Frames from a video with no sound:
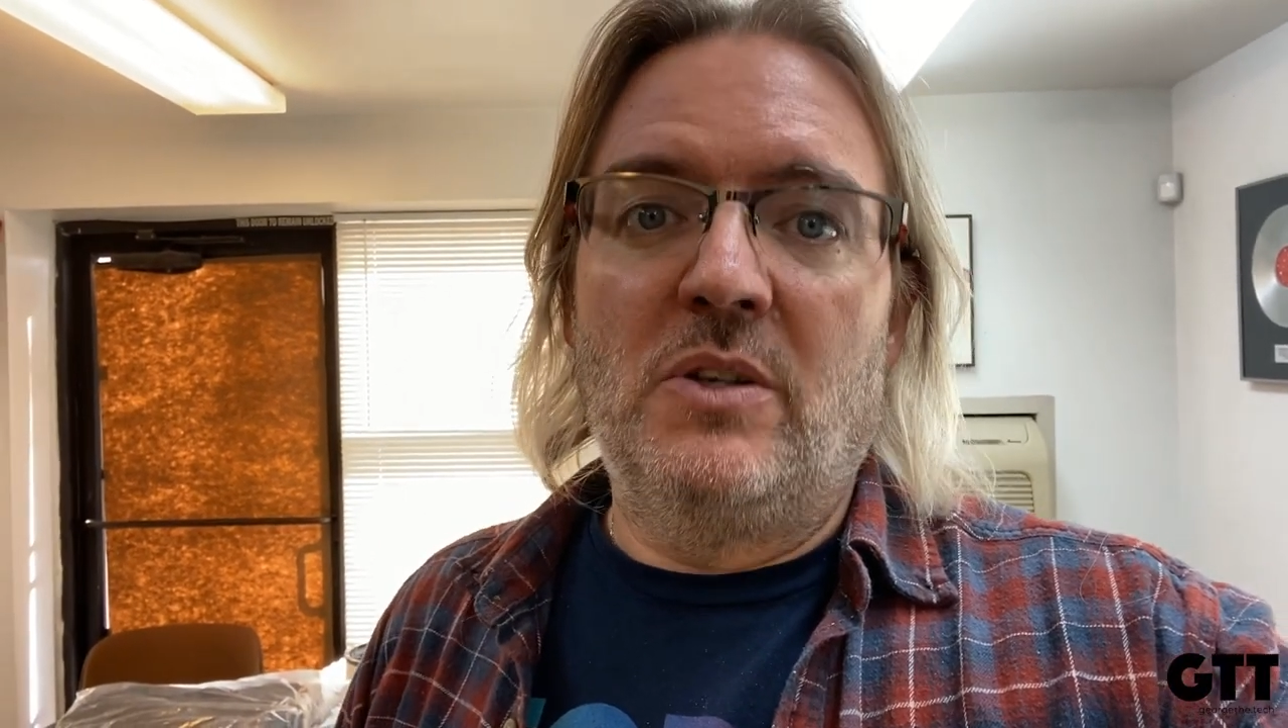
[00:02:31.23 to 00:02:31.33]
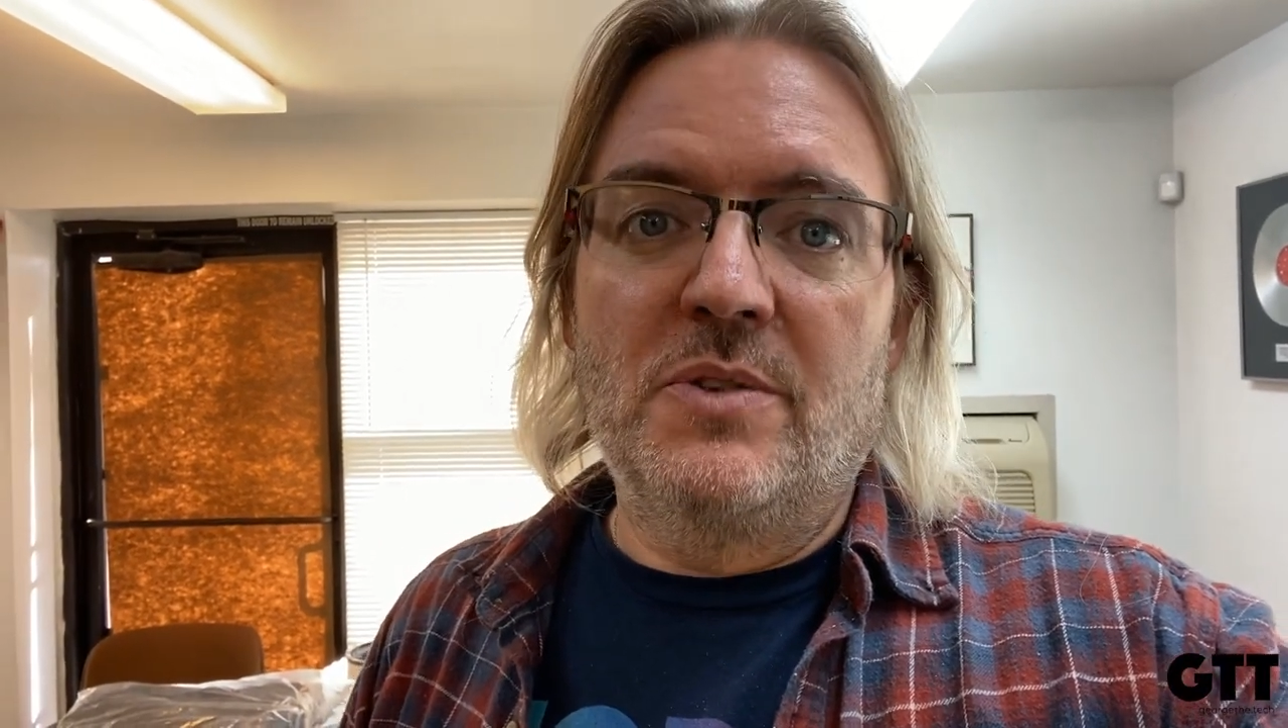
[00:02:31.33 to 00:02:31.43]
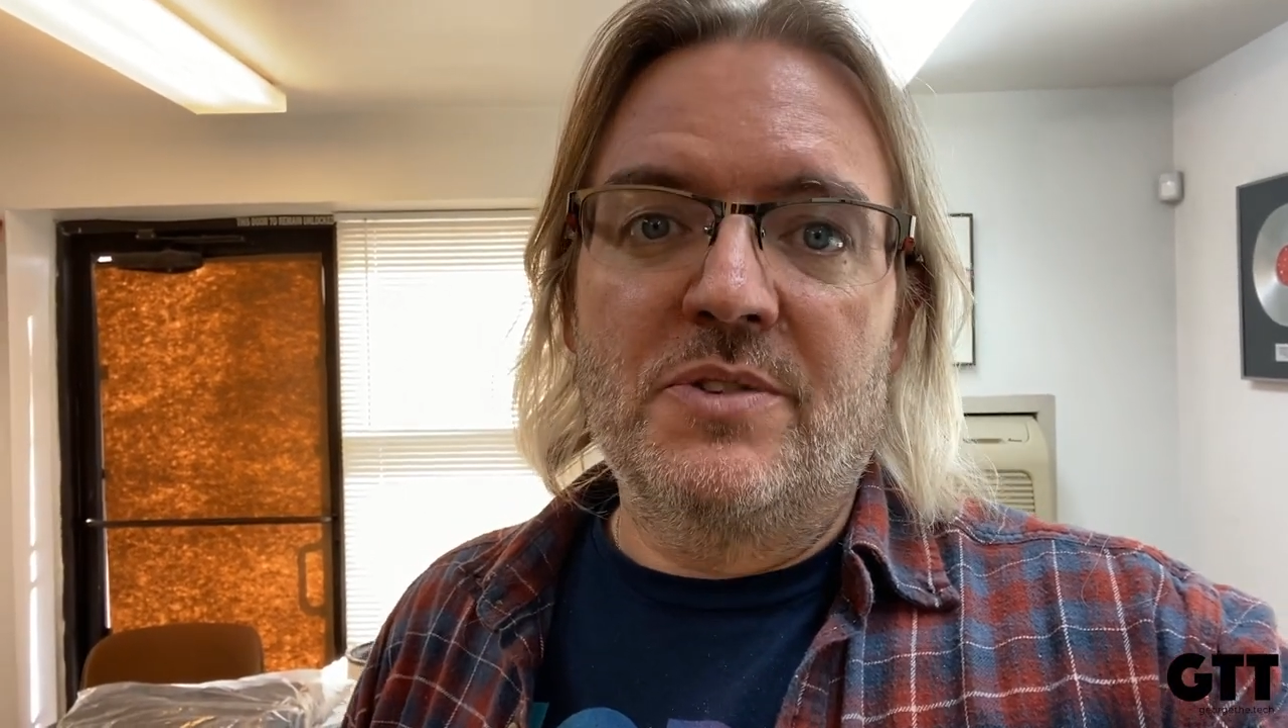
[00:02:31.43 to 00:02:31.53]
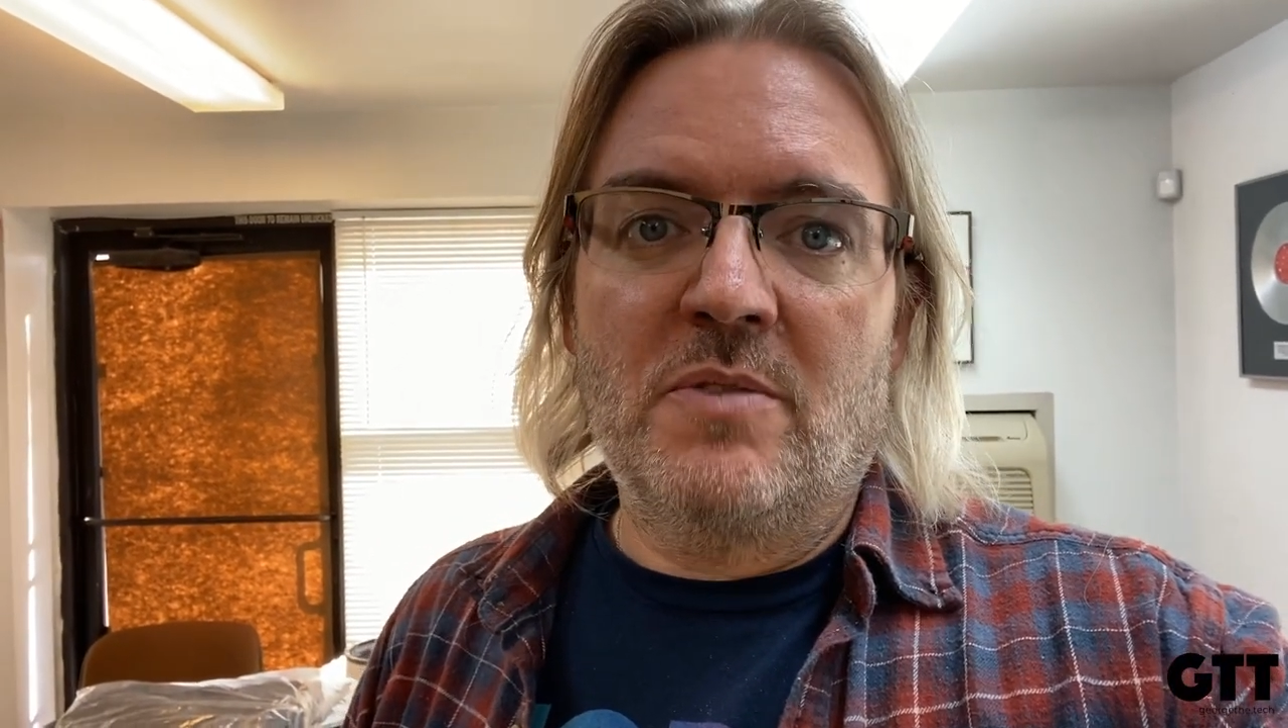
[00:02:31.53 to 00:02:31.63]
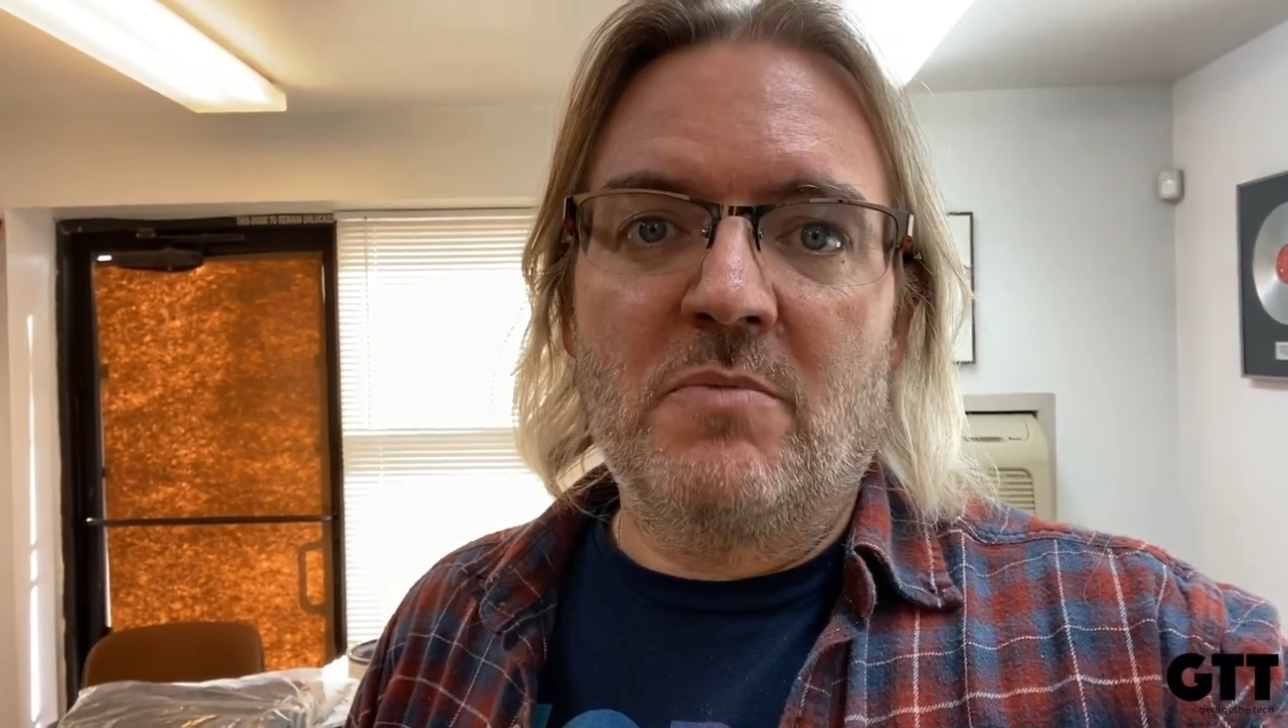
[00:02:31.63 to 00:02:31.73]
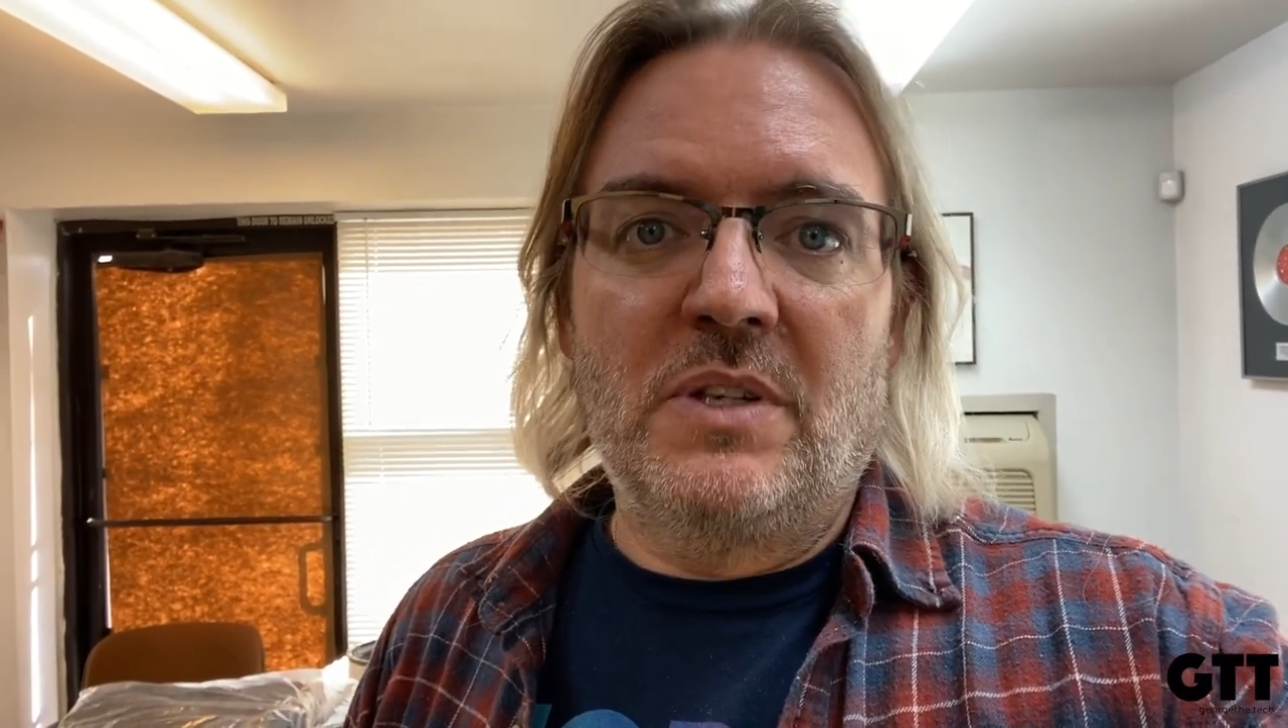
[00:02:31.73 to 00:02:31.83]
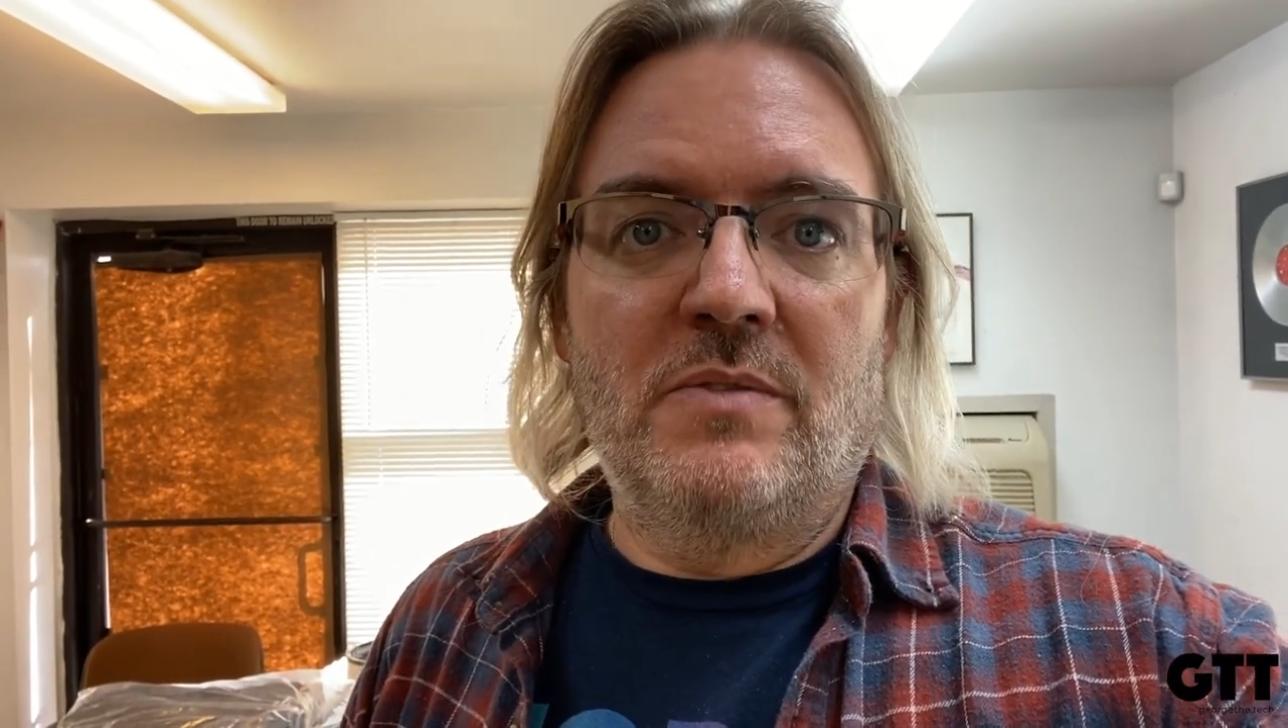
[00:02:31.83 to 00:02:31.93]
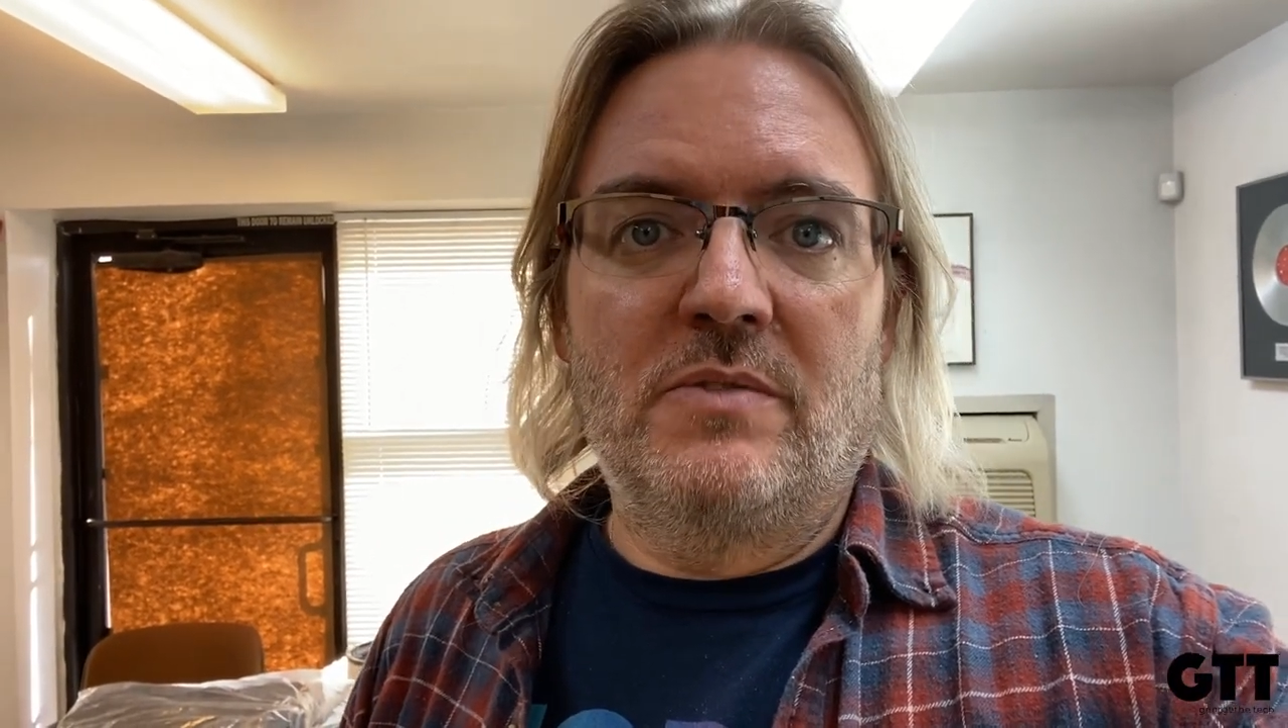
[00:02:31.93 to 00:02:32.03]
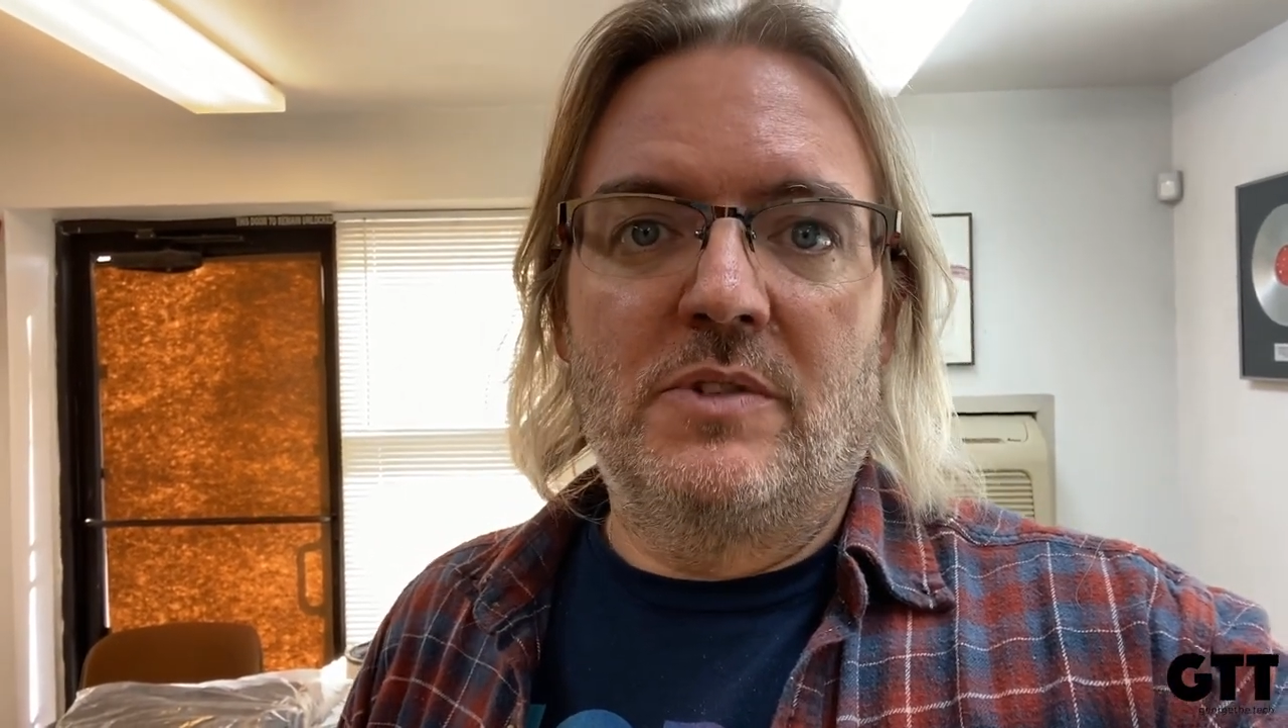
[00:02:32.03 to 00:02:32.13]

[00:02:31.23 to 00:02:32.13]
use them and